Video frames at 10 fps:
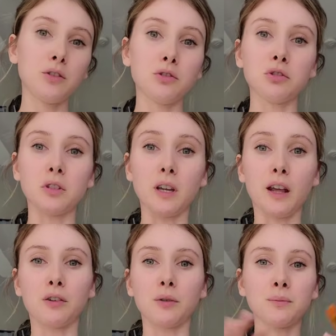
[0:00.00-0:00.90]
Usually,
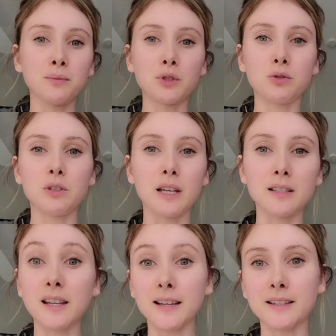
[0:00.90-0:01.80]
I don't know.
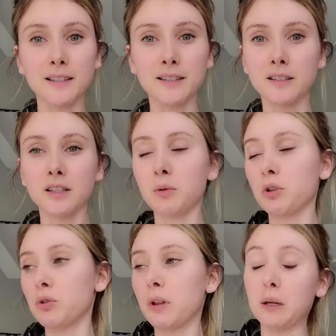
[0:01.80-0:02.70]
Test it and see
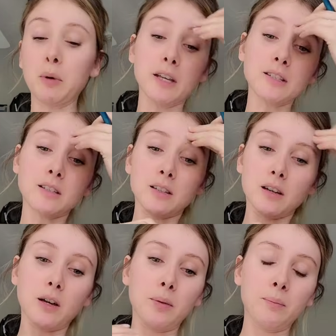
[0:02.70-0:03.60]
what you like best.
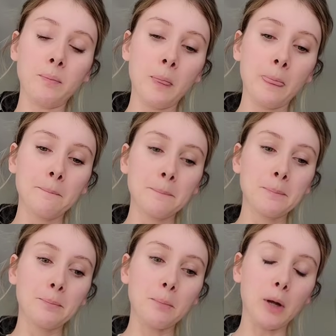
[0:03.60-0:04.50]

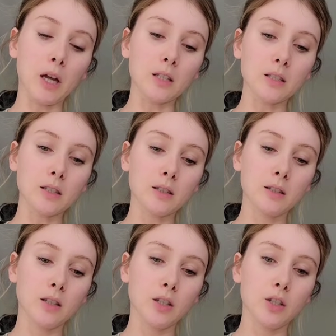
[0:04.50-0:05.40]
But
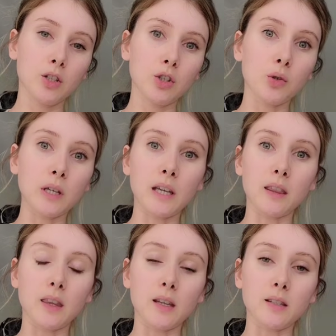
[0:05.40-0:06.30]
you can
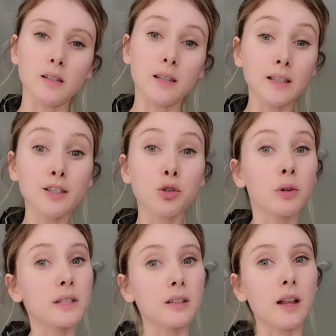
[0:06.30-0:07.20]
get this. This is
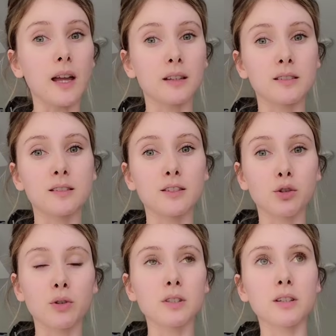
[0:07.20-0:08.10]
Crystalac. This is a
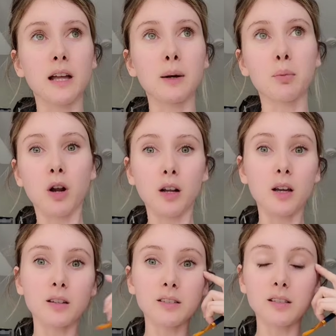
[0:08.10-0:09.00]
Crystalac
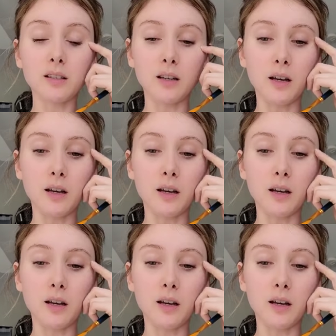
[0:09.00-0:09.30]
product.